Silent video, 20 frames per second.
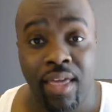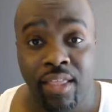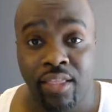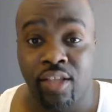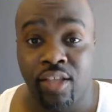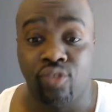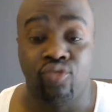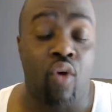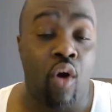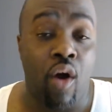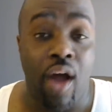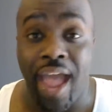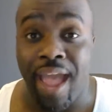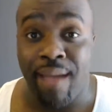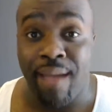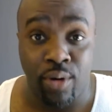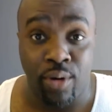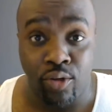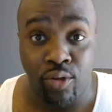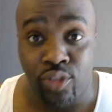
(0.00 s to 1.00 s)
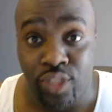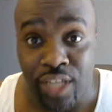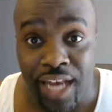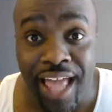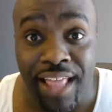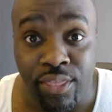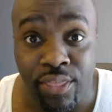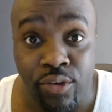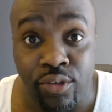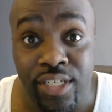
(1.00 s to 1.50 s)
This Raw happened on July
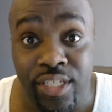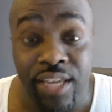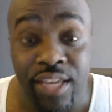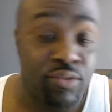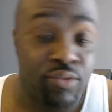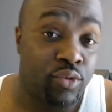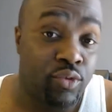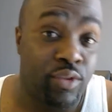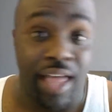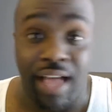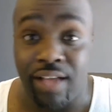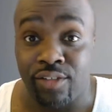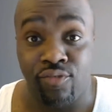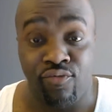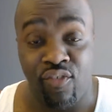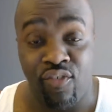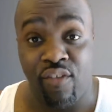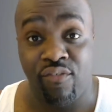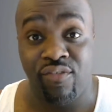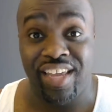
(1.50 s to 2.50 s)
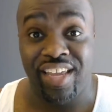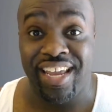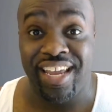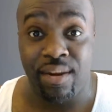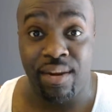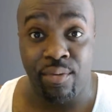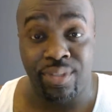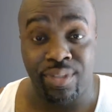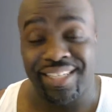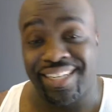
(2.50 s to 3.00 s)
13th, 2015.
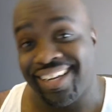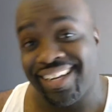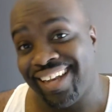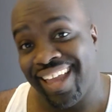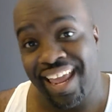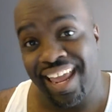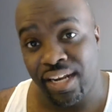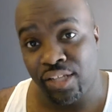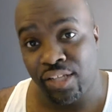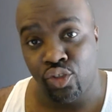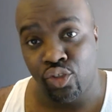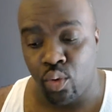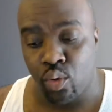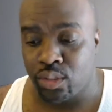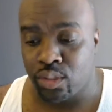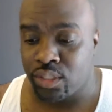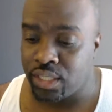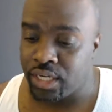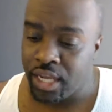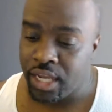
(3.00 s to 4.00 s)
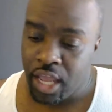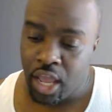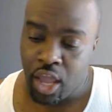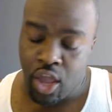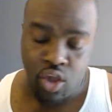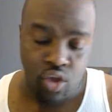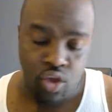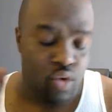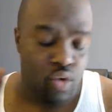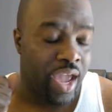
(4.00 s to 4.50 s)
It was in Atlanta, Georgia.
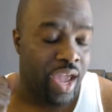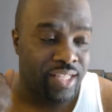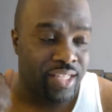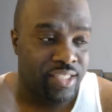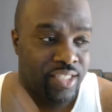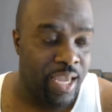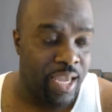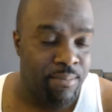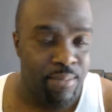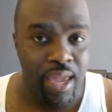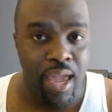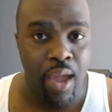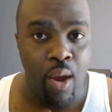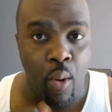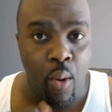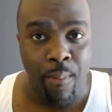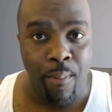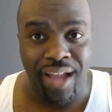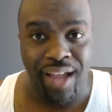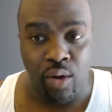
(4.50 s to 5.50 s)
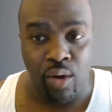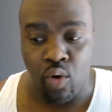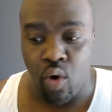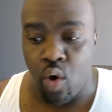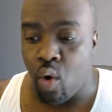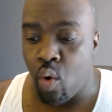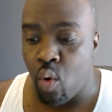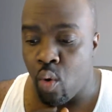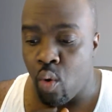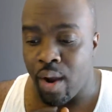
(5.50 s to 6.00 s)
You had JBL, Michael
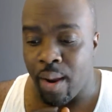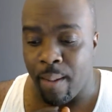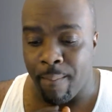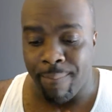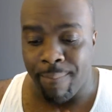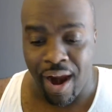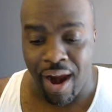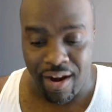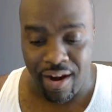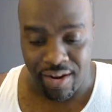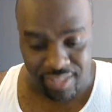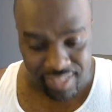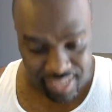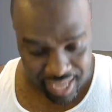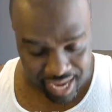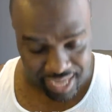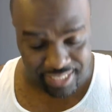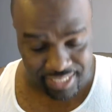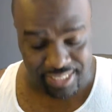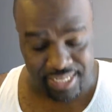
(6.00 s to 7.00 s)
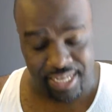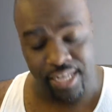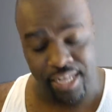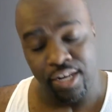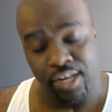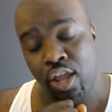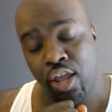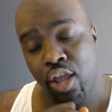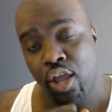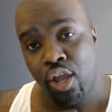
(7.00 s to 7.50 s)
Cole, and Byron Saxton
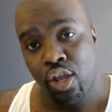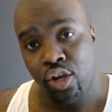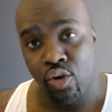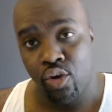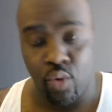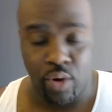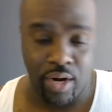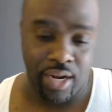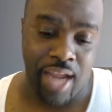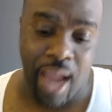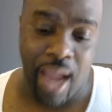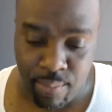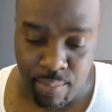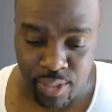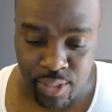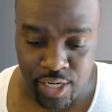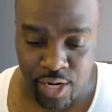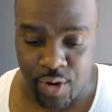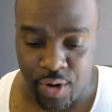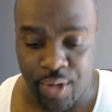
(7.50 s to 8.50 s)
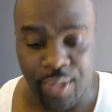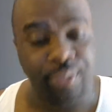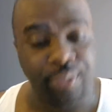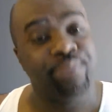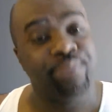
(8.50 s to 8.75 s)
doing the commentary.